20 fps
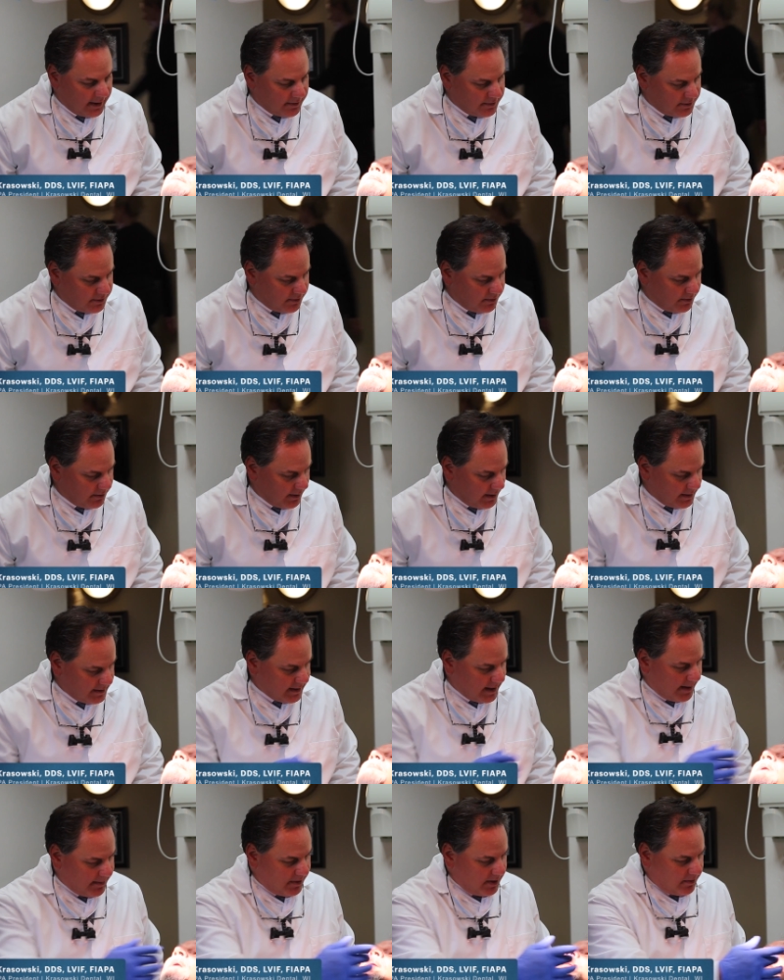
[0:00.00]
that tooth on
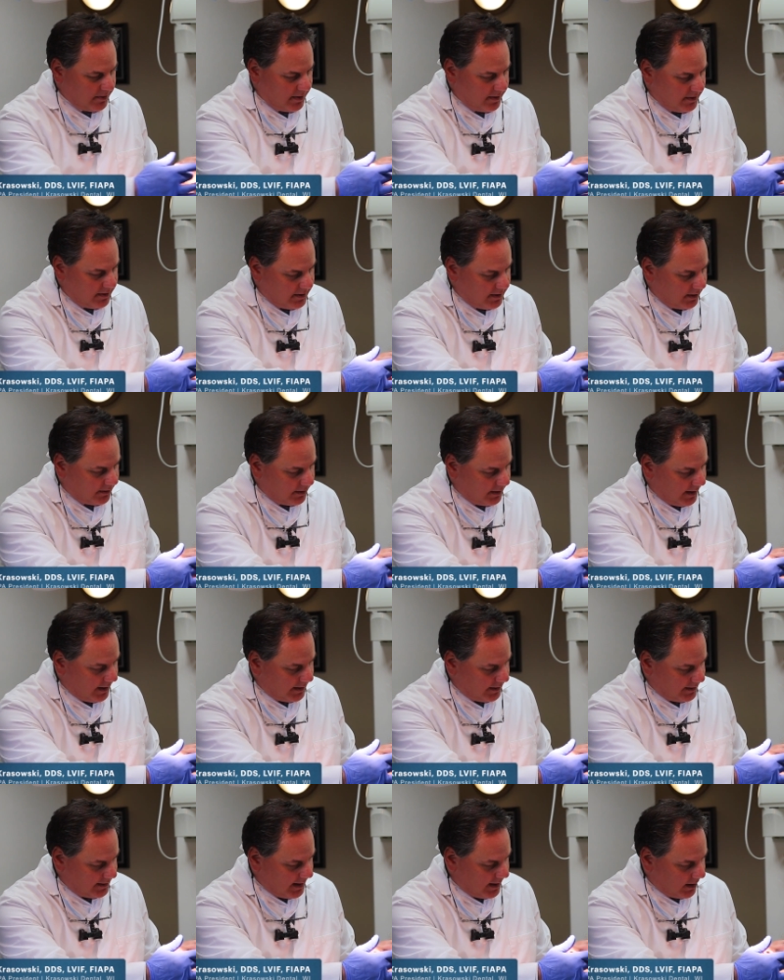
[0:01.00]
top that we done the
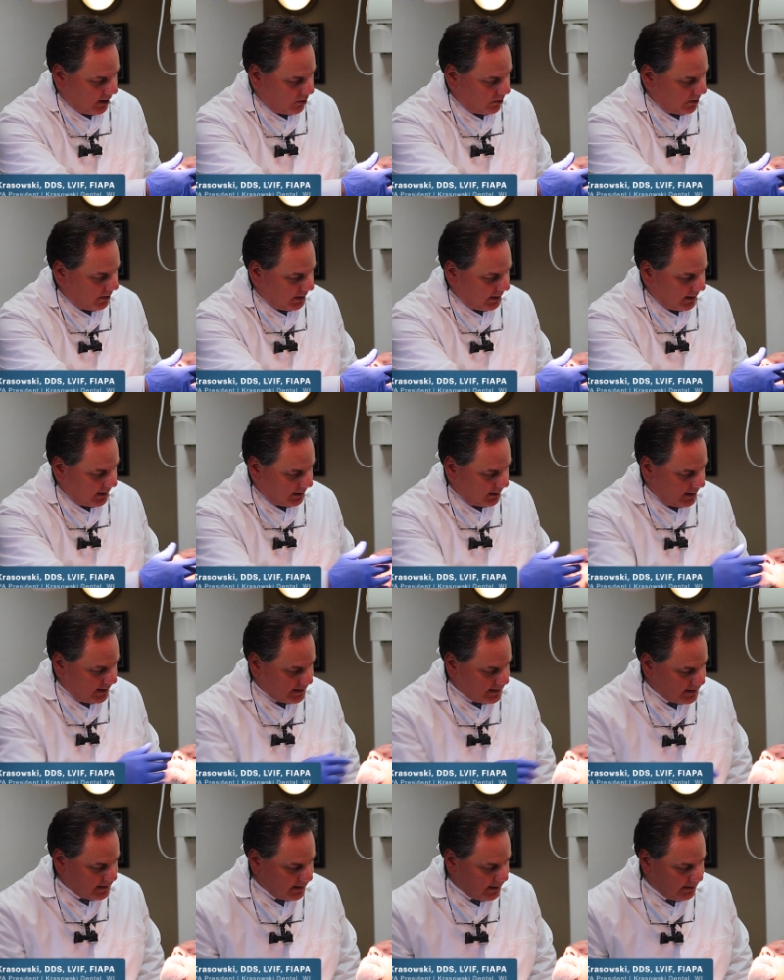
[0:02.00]
endodontic work on
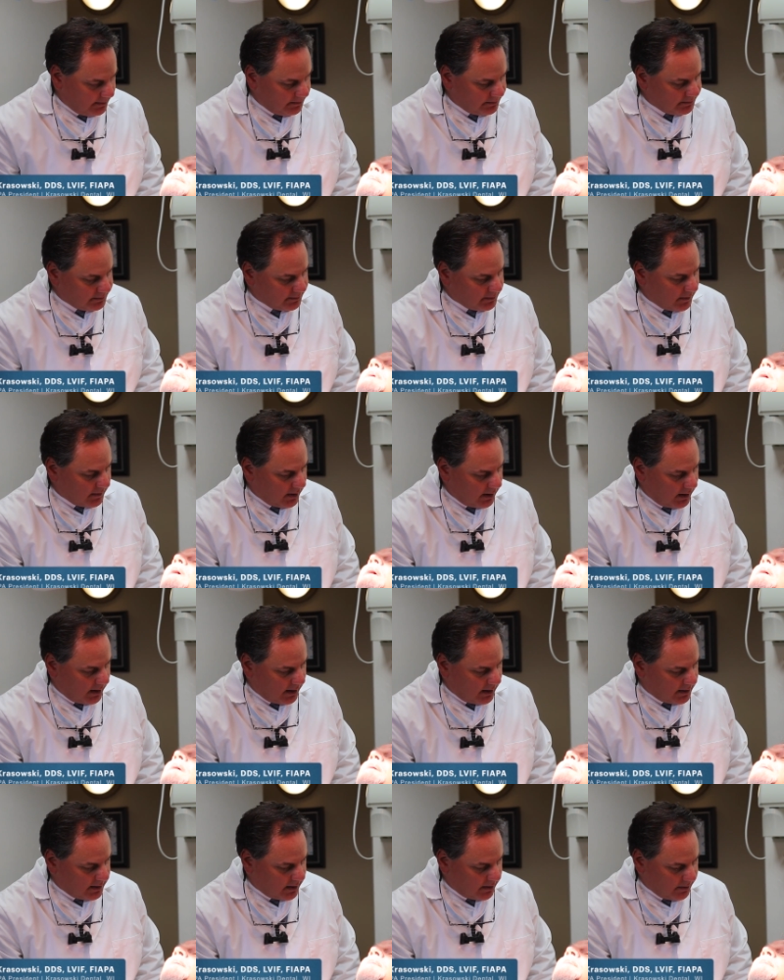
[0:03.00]
last time. Okay.
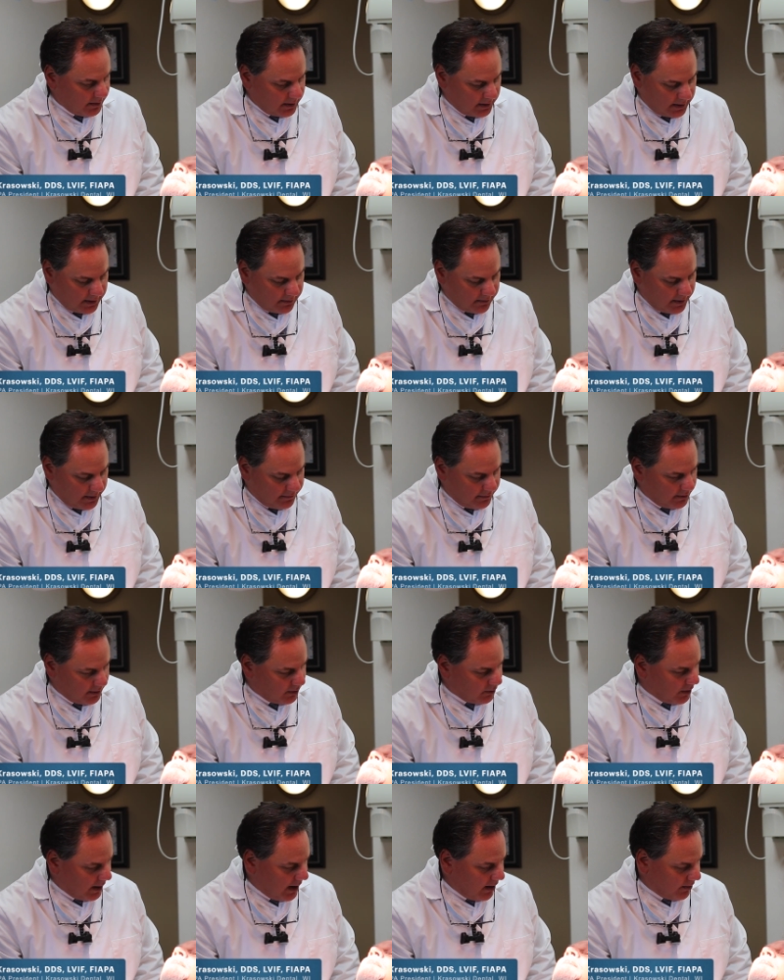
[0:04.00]
And uh, we're going to get ready for a
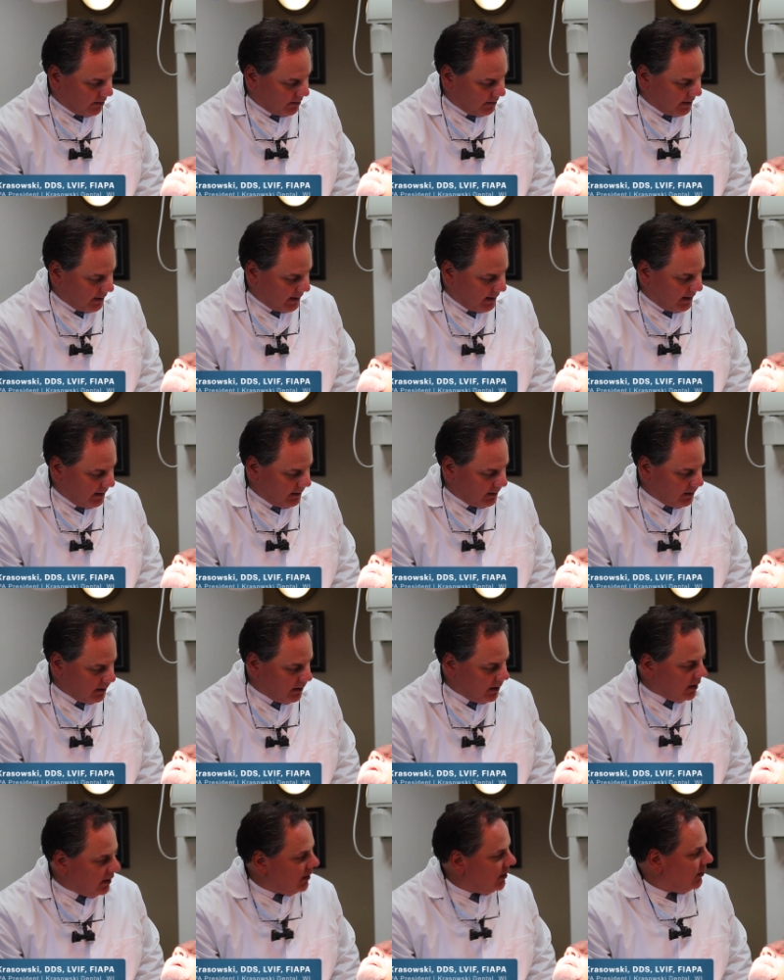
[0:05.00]
crown, okay?
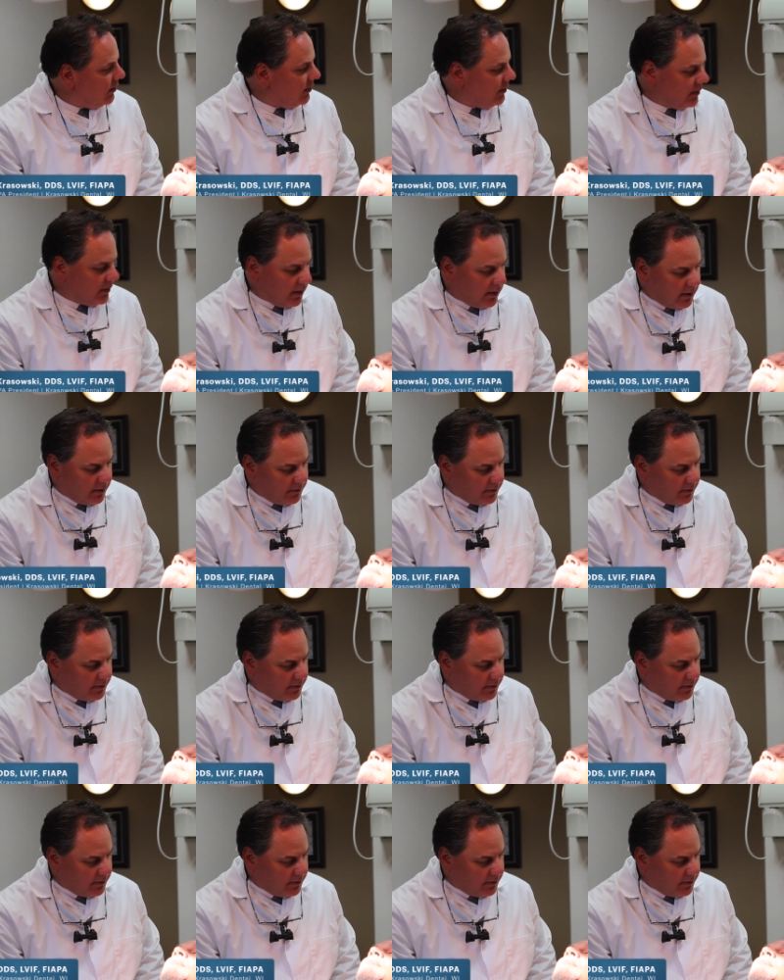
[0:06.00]
Alrighty. Uh,